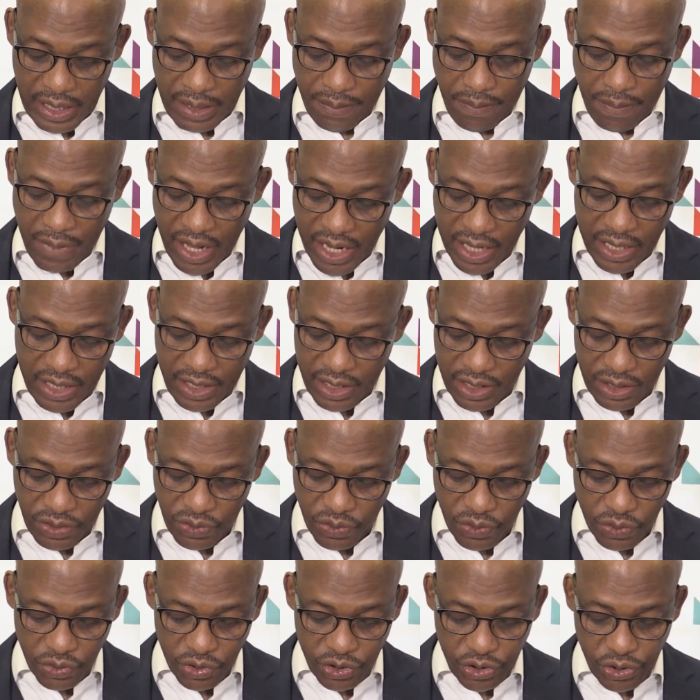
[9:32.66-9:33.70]
Many
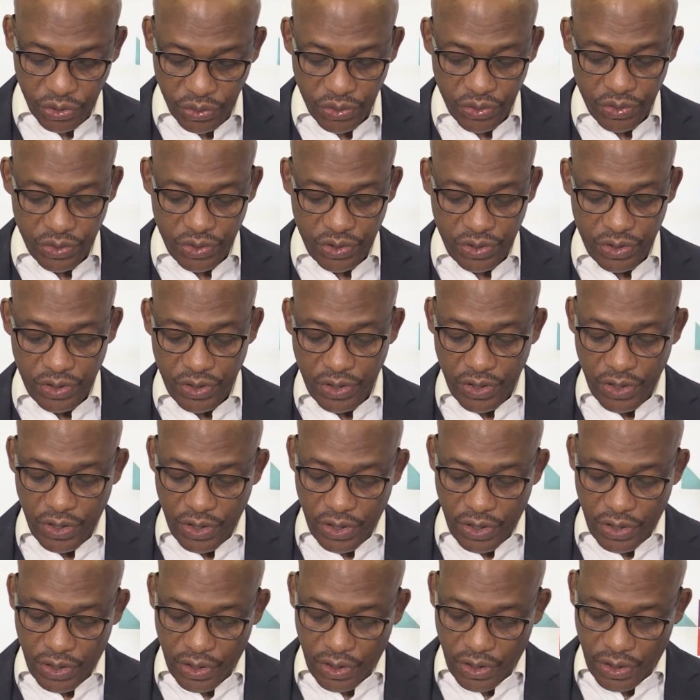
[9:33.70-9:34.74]
who choose
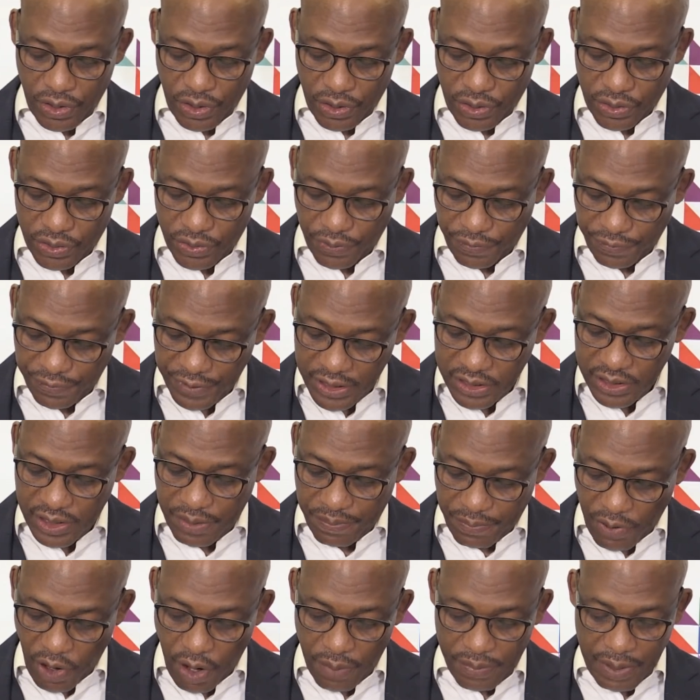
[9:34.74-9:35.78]
to fix
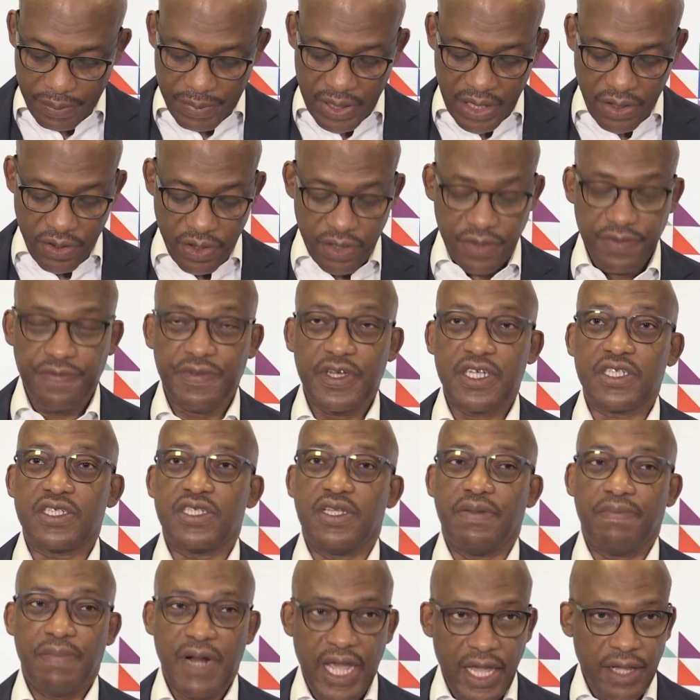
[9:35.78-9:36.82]
the problem and not fix
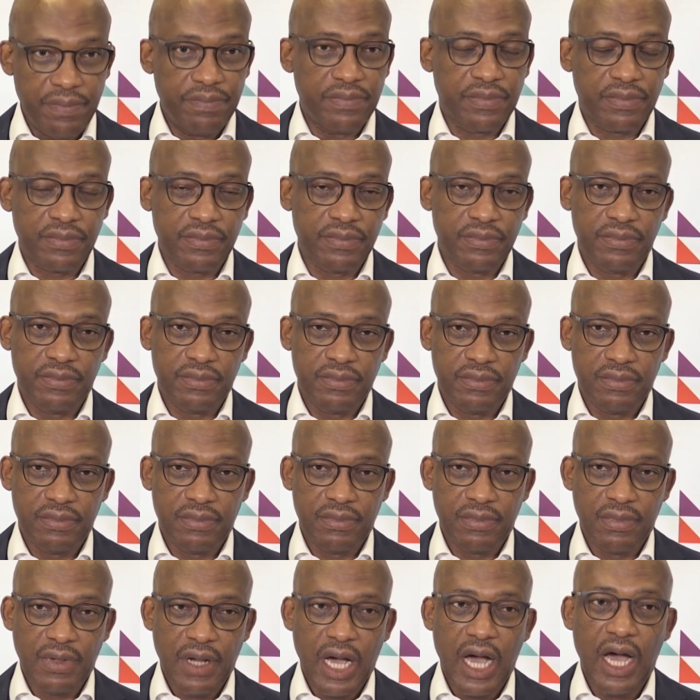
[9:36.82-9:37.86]
the blame
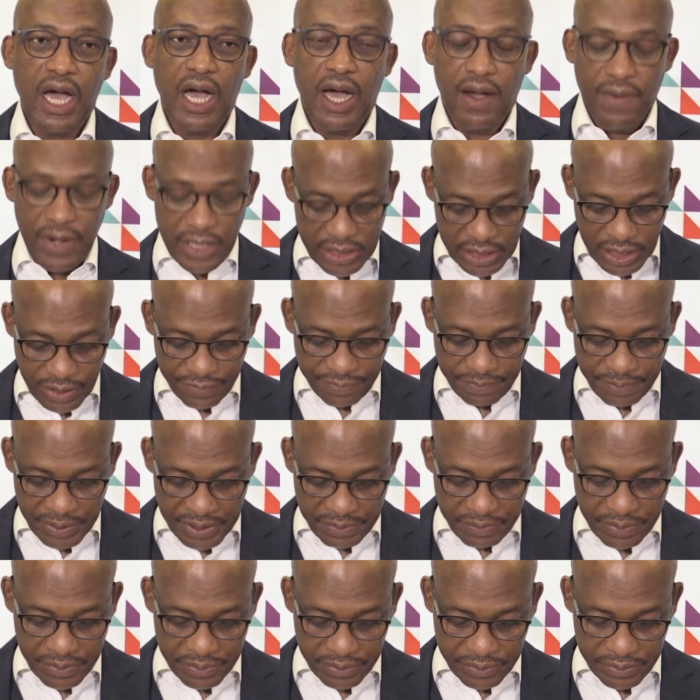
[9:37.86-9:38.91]
are our tough
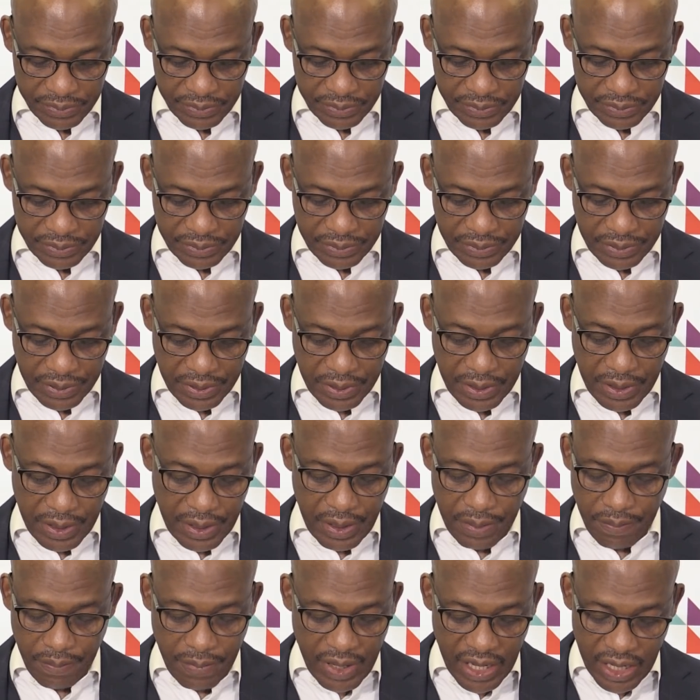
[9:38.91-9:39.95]
people.
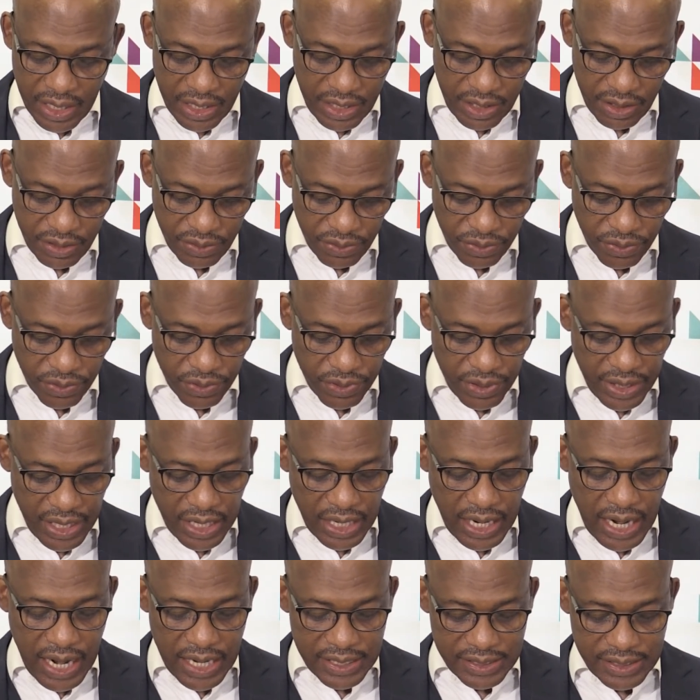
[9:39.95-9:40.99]
Many who
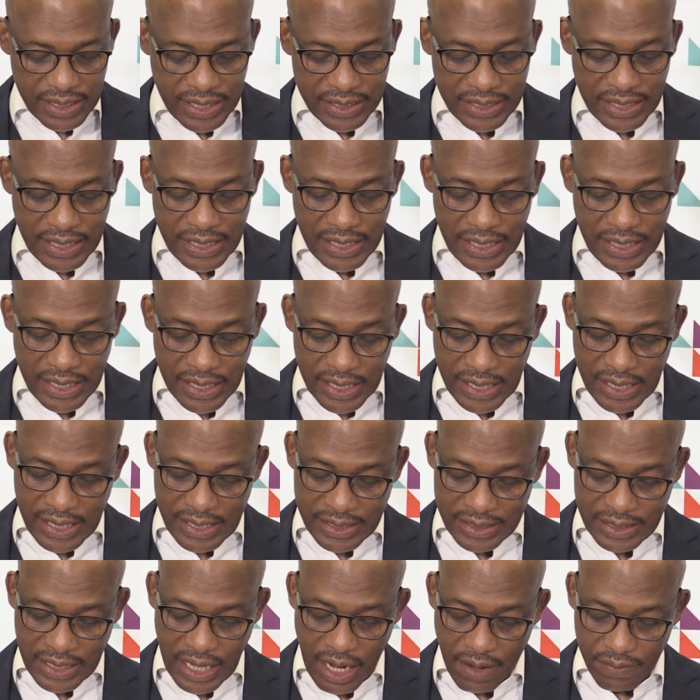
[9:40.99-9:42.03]
realize that an era
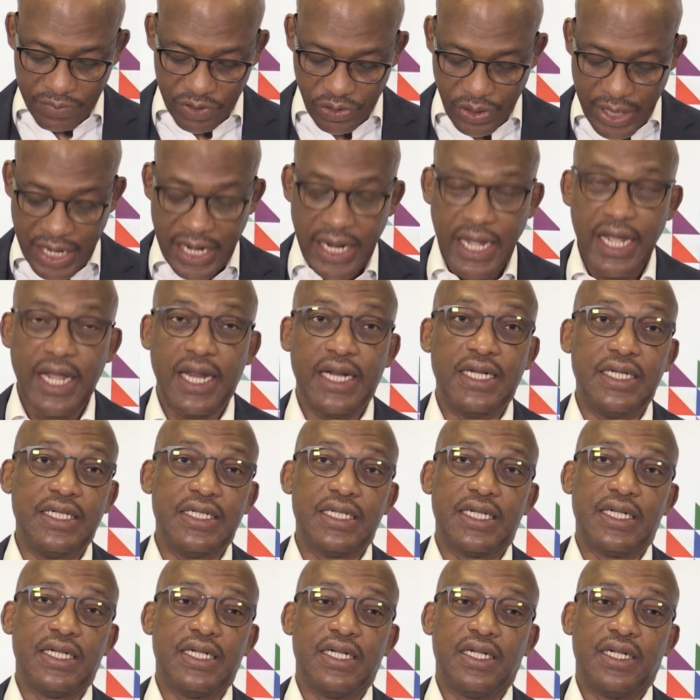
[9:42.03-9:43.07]
has come to an end
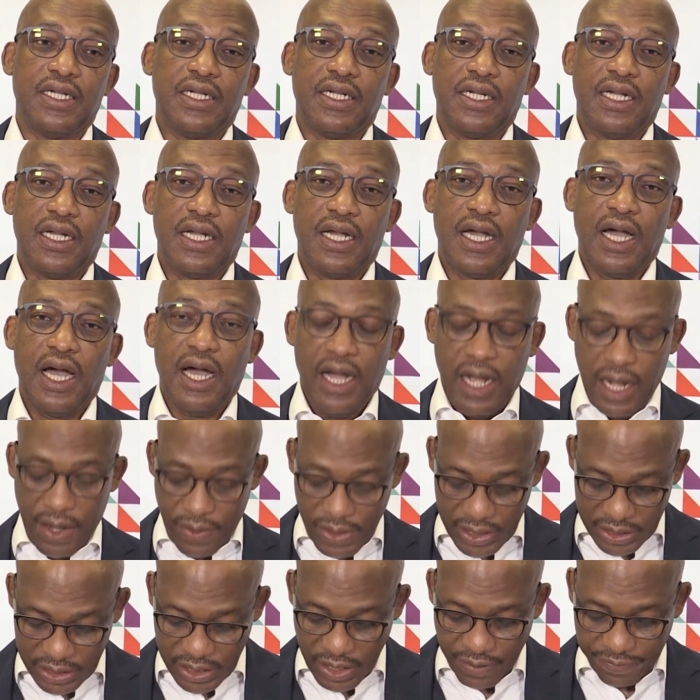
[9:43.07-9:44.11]
are
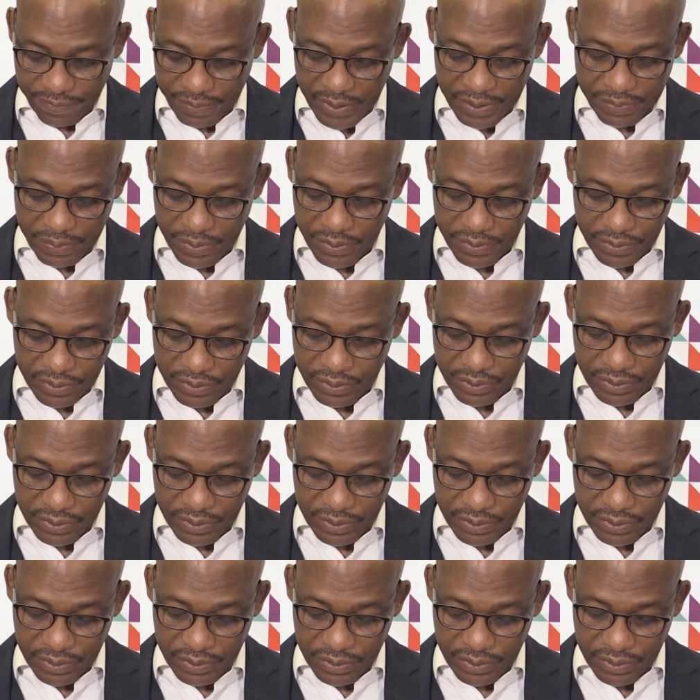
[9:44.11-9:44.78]
our tough people.